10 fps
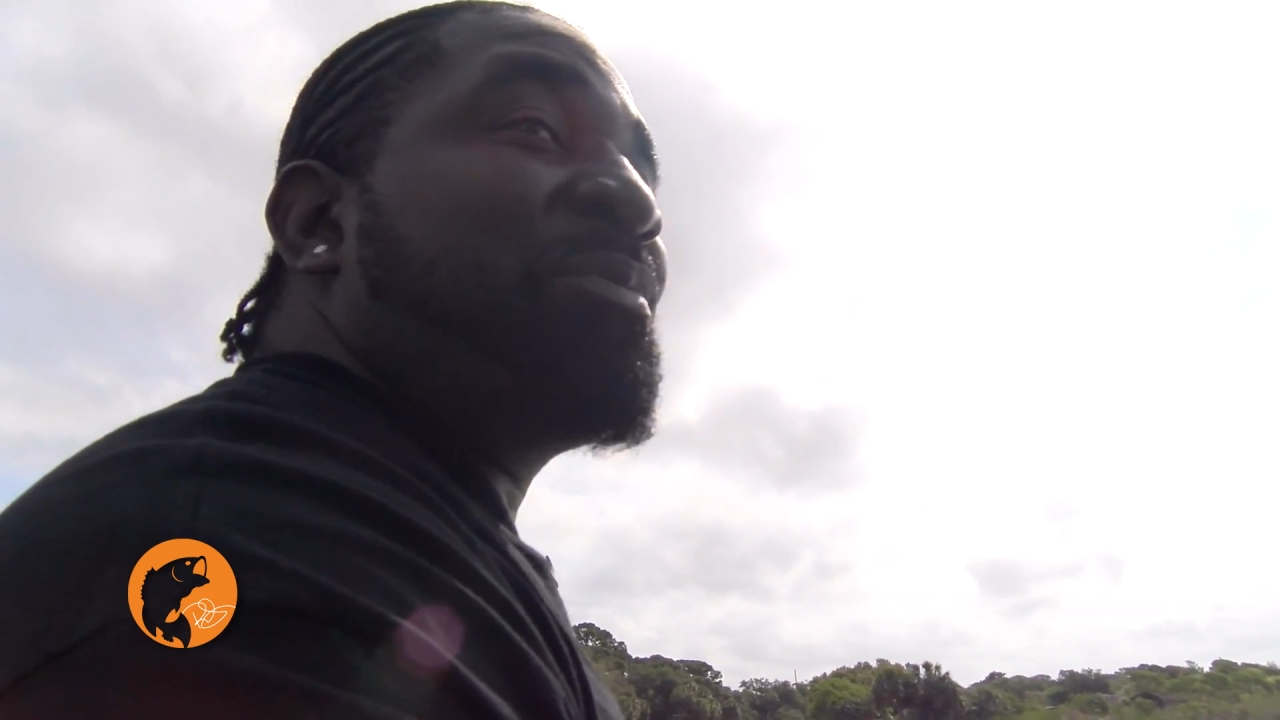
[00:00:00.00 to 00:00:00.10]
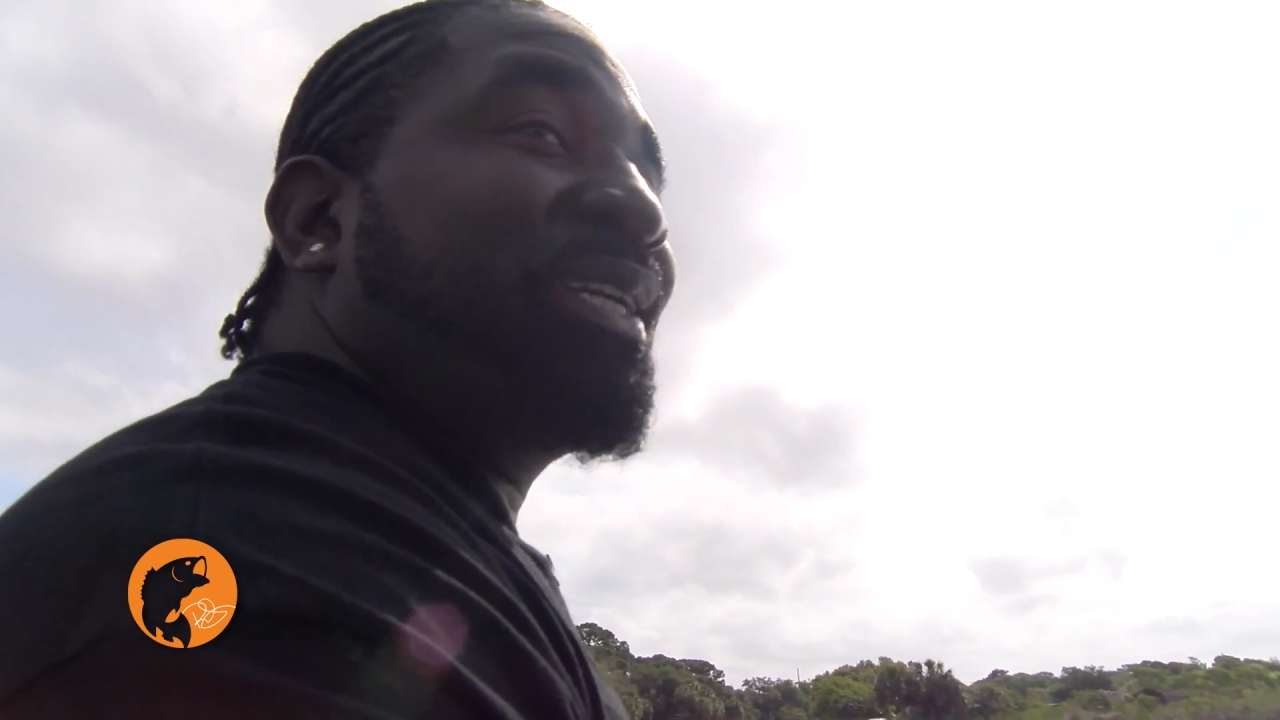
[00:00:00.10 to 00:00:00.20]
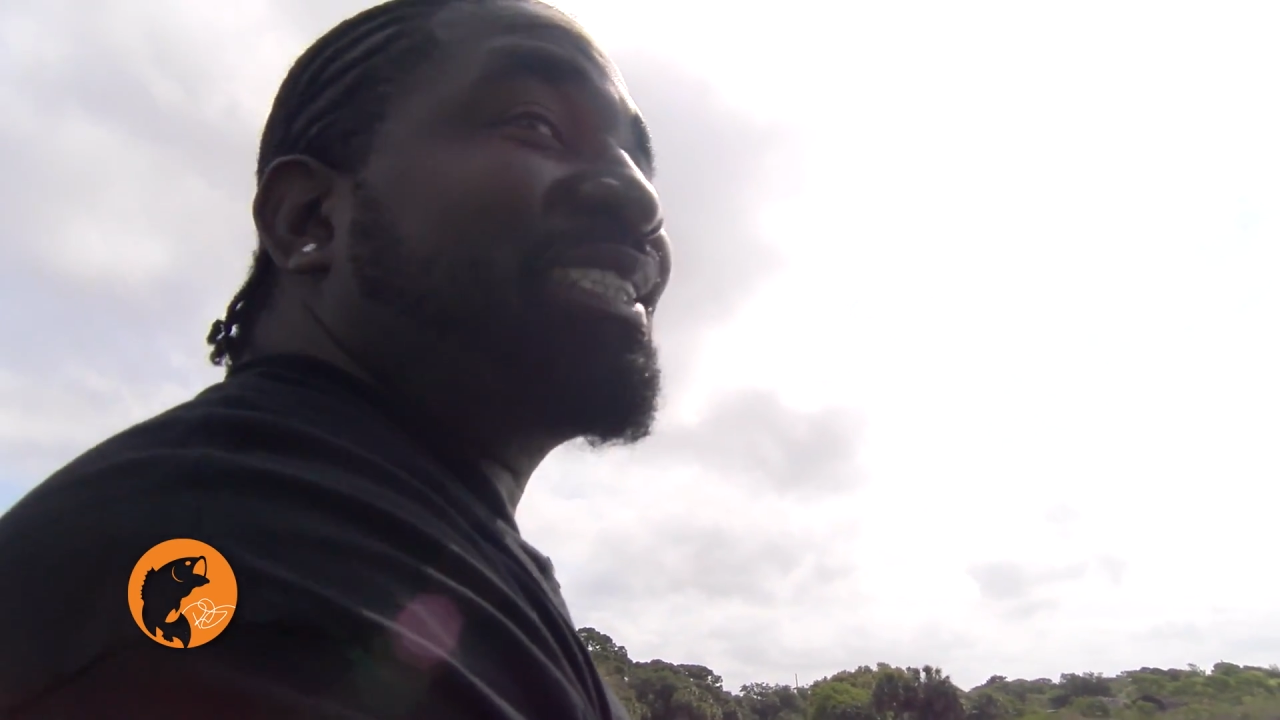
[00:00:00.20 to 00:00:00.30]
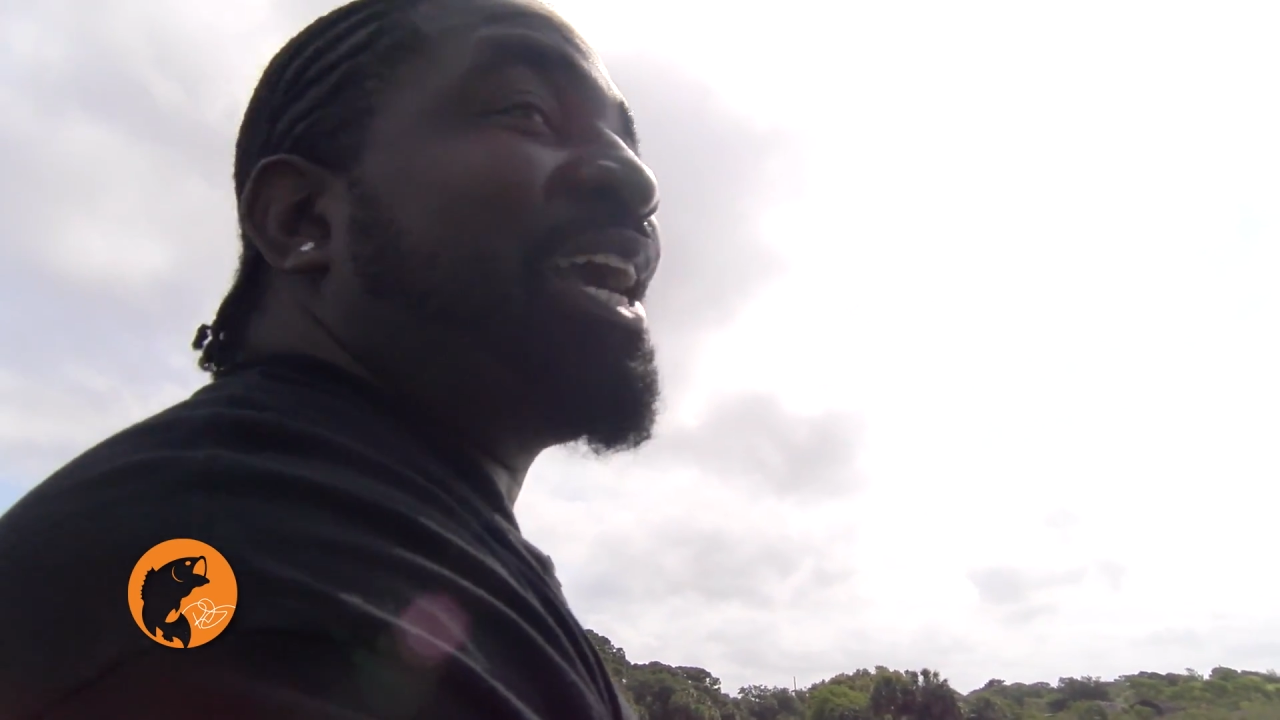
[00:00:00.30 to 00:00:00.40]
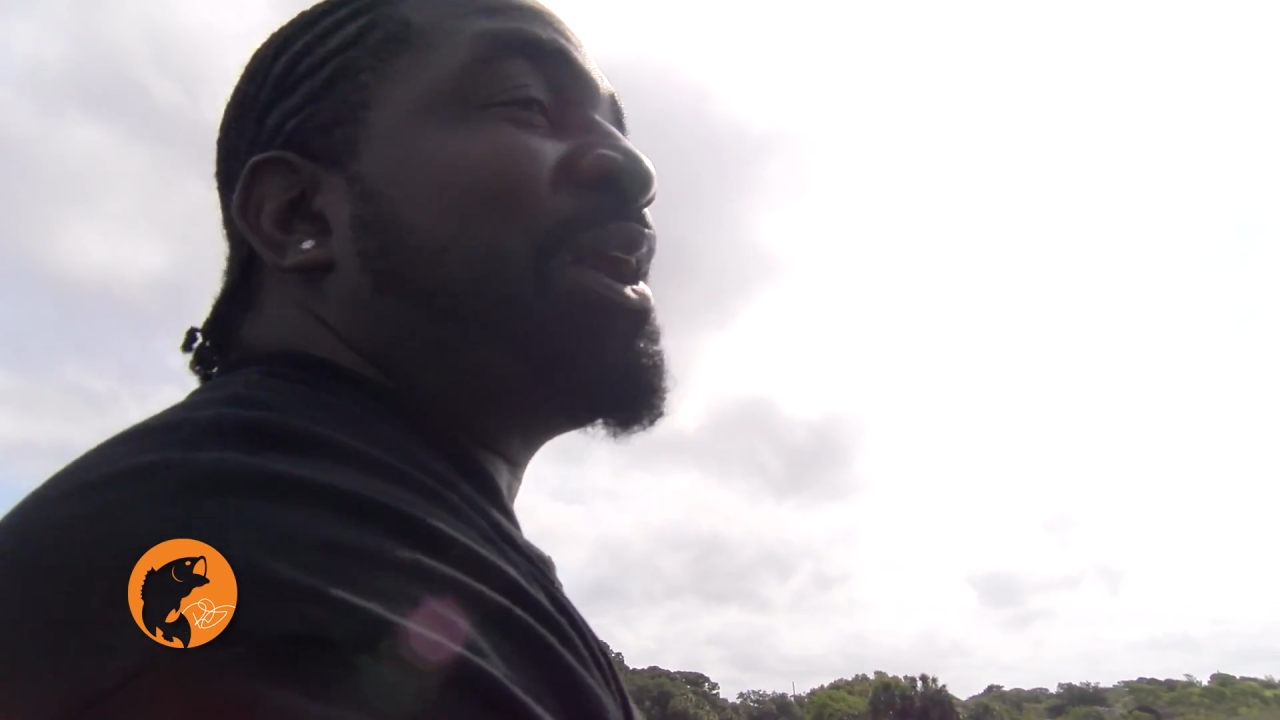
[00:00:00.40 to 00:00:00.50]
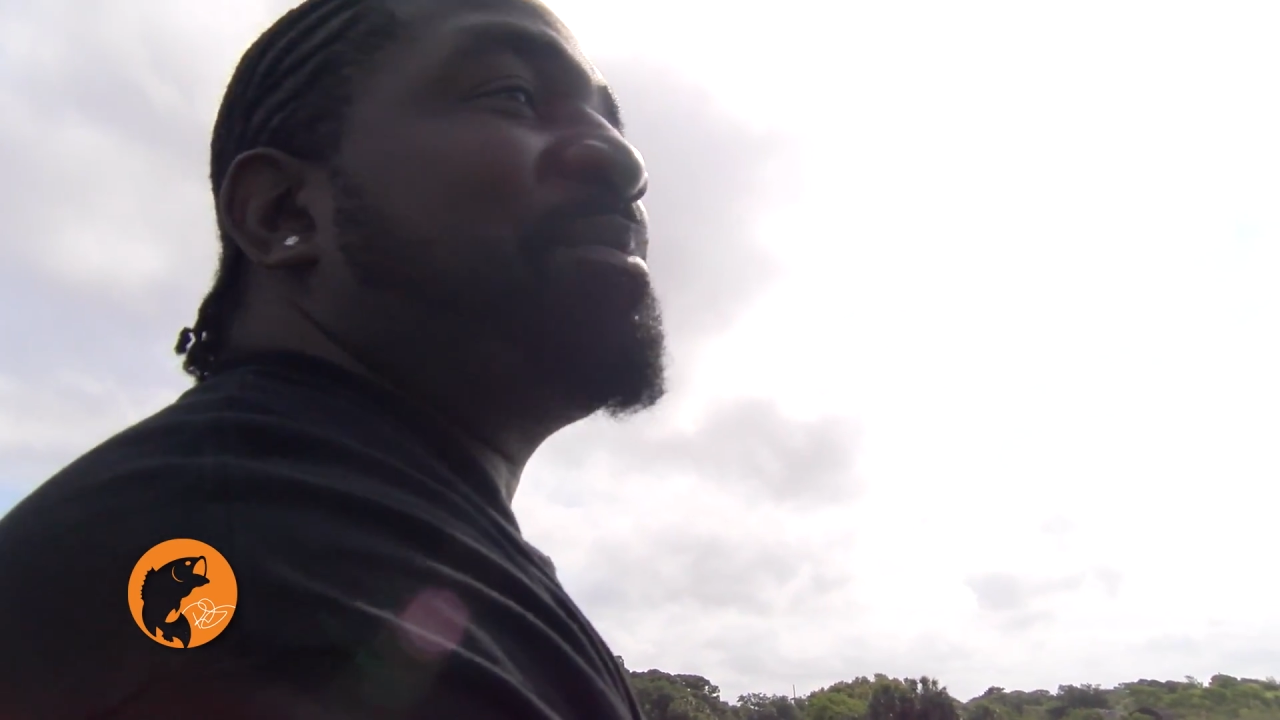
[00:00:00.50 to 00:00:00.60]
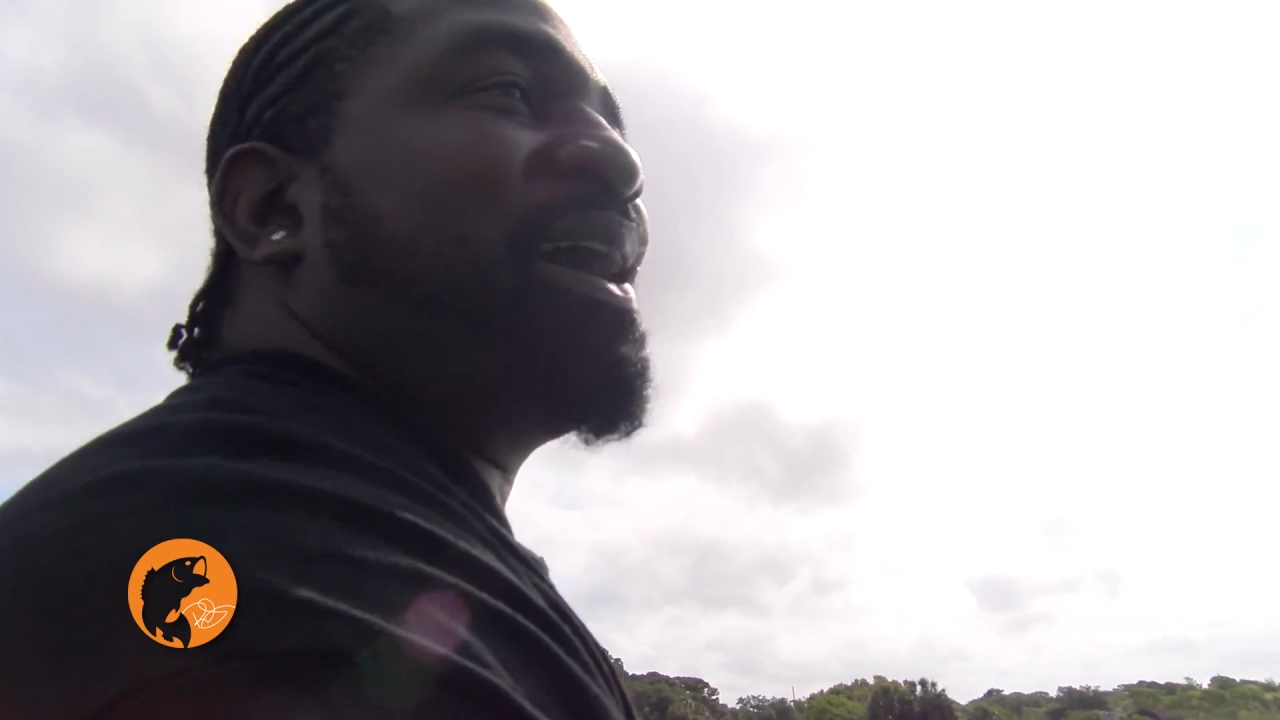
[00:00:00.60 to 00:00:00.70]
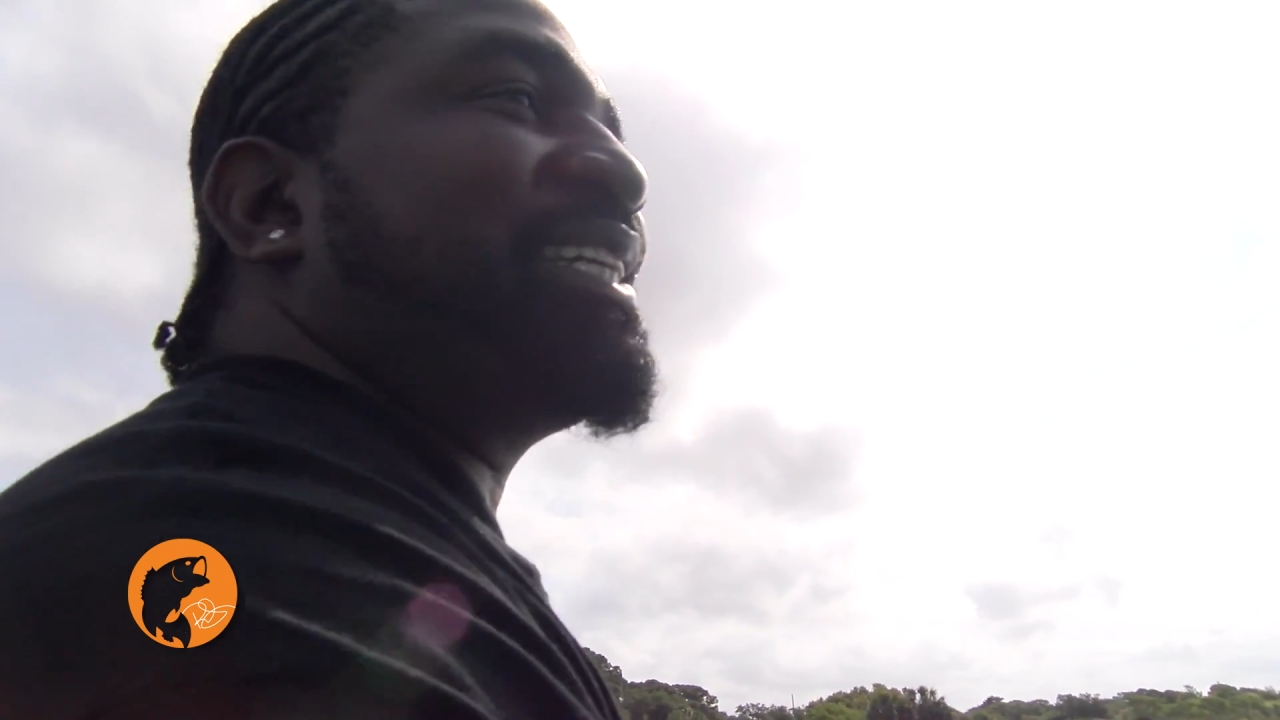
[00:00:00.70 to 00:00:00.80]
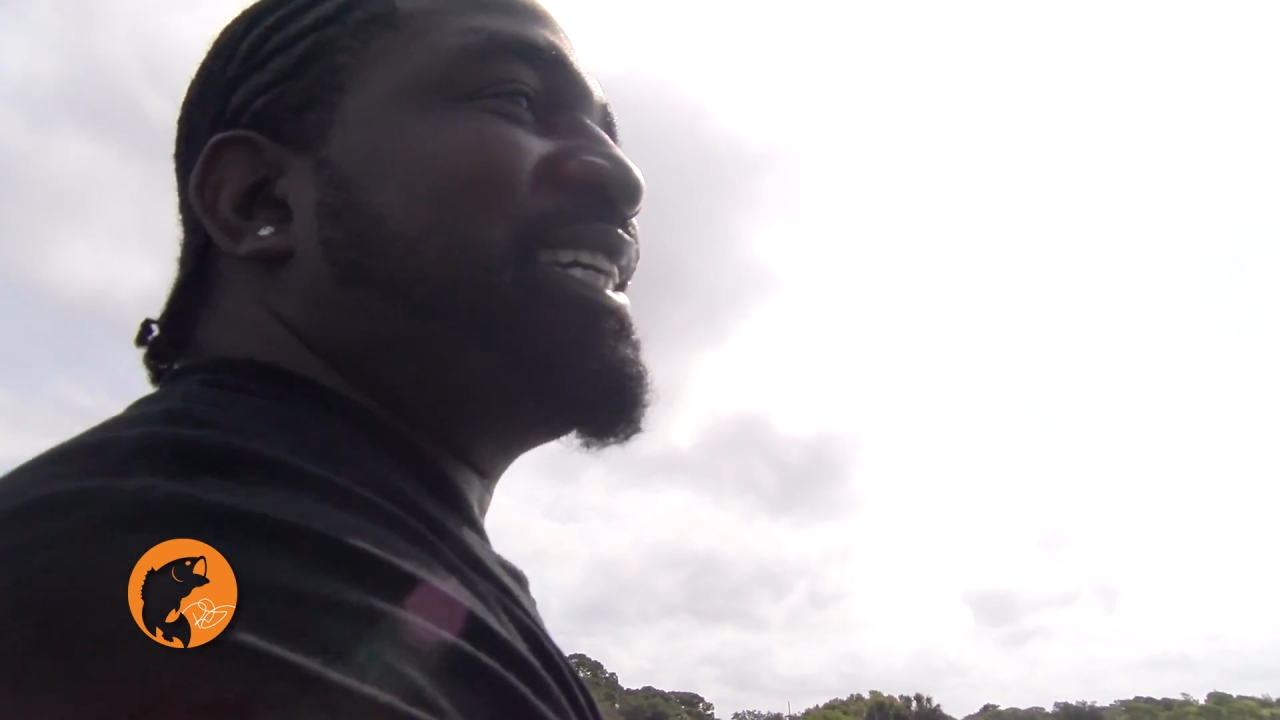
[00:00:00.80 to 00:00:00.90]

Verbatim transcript: with this cat on my